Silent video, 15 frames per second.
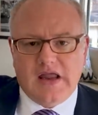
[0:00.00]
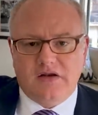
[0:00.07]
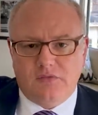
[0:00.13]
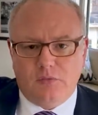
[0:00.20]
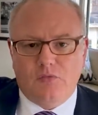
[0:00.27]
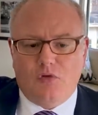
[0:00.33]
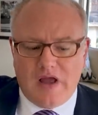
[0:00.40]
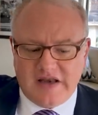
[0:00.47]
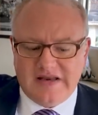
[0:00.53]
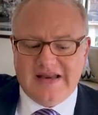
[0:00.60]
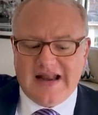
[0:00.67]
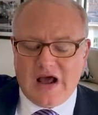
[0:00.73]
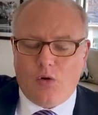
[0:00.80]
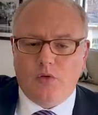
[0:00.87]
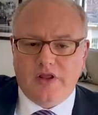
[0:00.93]
And
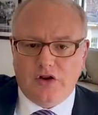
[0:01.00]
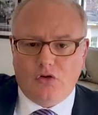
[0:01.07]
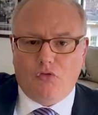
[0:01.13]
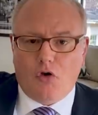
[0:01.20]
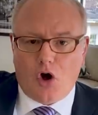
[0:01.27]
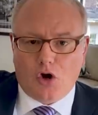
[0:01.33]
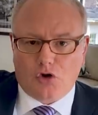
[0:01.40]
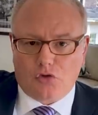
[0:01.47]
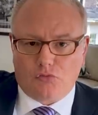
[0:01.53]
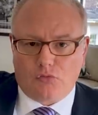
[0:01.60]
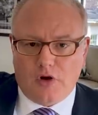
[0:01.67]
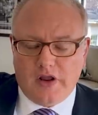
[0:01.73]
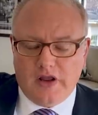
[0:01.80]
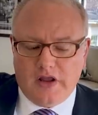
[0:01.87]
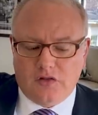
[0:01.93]
lending out
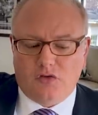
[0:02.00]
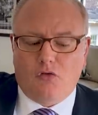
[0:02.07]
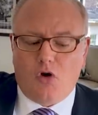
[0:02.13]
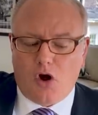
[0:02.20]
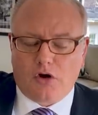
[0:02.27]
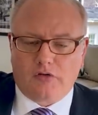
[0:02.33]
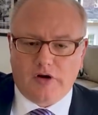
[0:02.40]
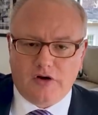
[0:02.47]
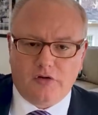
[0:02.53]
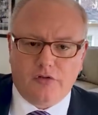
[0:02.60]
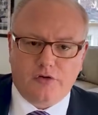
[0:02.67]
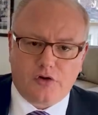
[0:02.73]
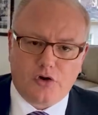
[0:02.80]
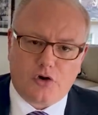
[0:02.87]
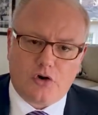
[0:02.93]
at the longer end of the
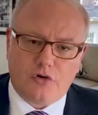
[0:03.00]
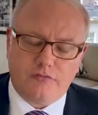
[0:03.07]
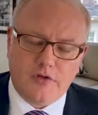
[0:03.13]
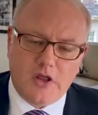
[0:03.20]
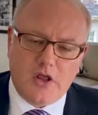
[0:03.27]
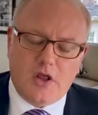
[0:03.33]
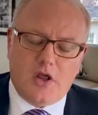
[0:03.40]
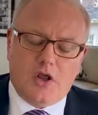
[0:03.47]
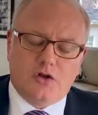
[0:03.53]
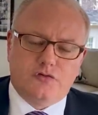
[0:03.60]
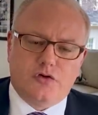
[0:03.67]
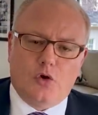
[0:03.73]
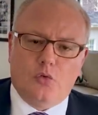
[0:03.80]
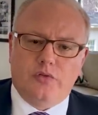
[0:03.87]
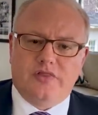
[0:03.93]
curve.
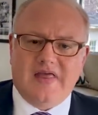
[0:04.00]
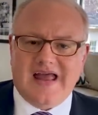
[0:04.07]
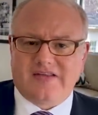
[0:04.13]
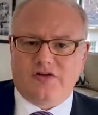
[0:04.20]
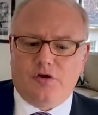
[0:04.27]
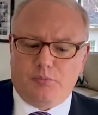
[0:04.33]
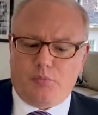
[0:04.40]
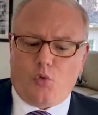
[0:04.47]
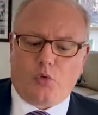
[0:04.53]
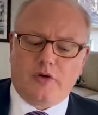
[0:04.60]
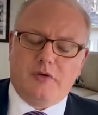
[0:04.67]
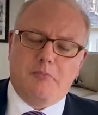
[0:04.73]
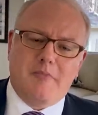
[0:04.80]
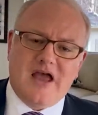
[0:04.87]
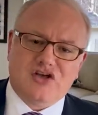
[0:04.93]
So that's an
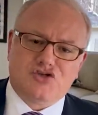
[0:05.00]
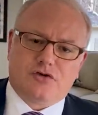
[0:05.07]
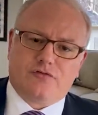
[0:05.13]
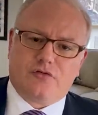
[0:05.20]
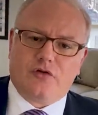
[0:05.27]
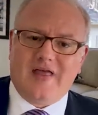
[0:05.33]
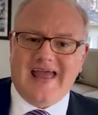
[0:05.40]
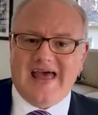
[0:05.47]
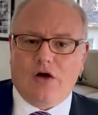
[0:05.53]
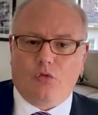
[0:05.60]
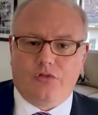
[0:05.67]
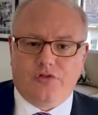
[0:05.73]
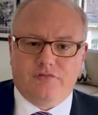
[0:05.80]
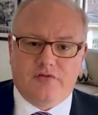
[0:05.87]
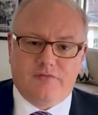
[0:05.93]
important measure for the
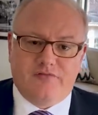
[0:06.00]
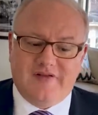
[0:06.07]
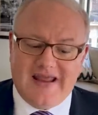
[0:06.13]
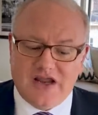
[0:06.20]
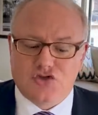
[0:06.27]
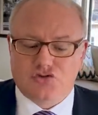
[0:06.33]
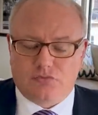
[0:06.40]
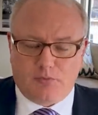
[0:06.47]
health of the financial